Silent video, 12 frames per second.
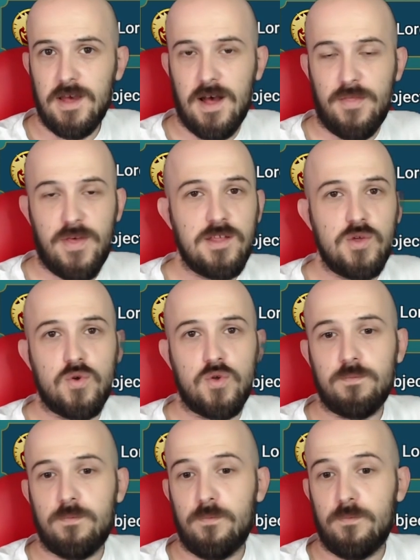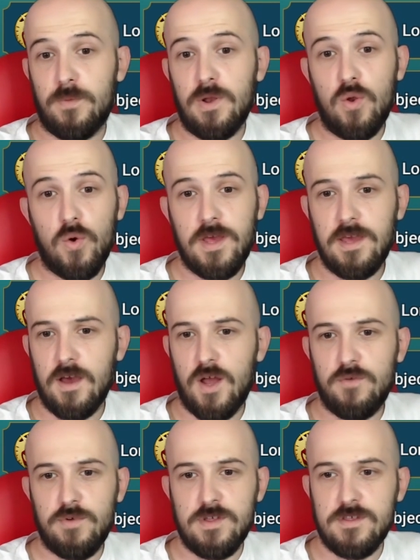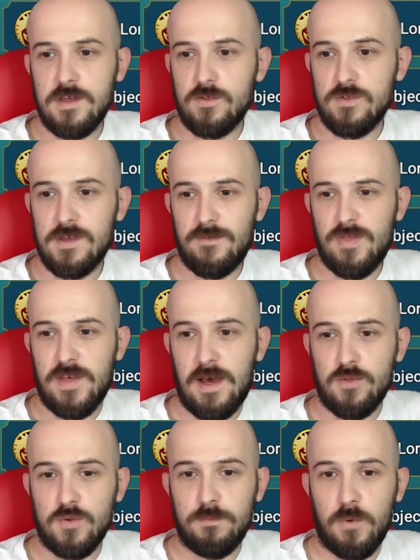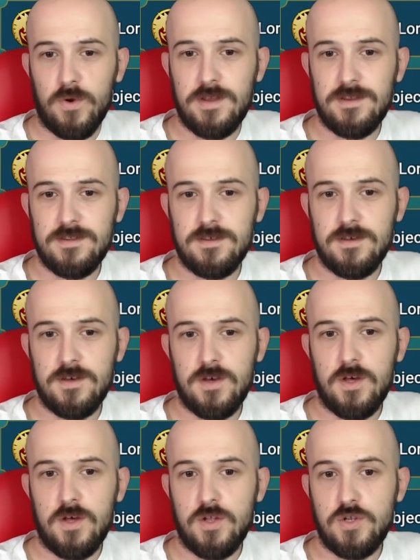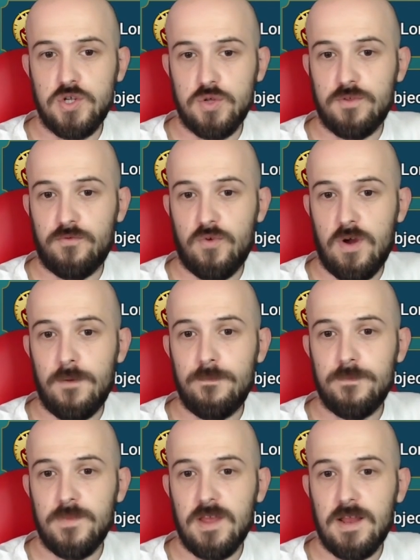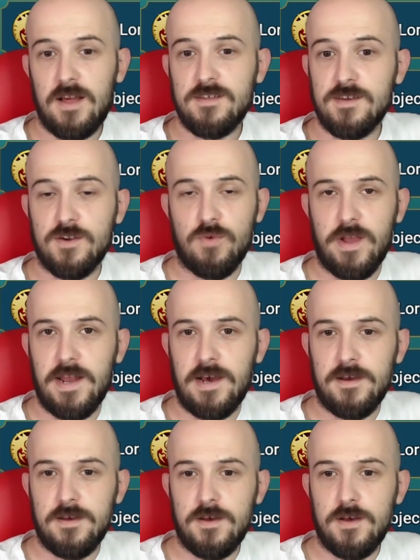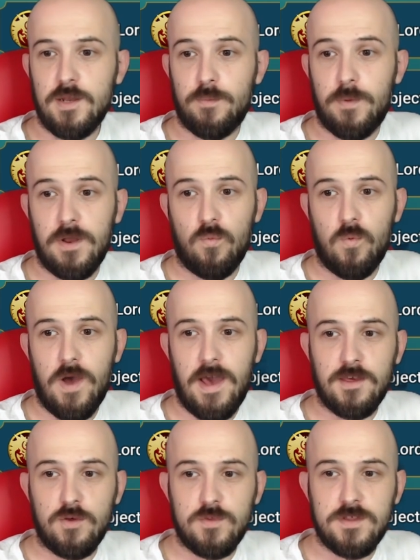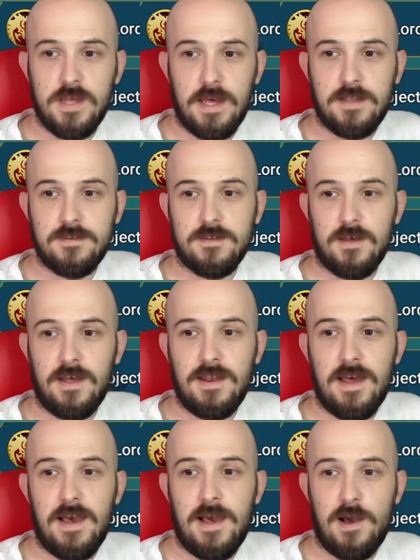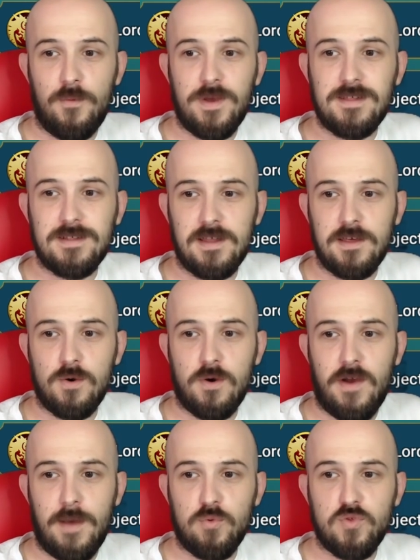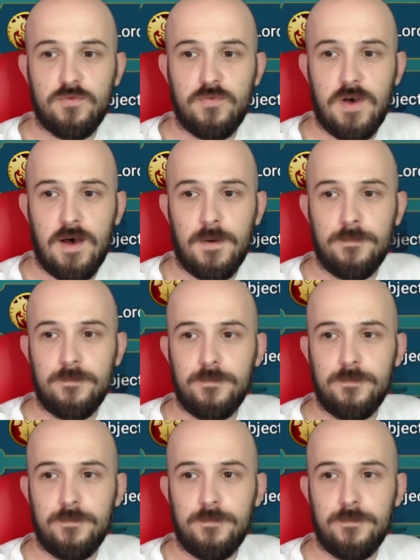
Then you could be looking at another 6 or 7,000 points just from classic arena, depending on where you sit and how easily you are able to farm.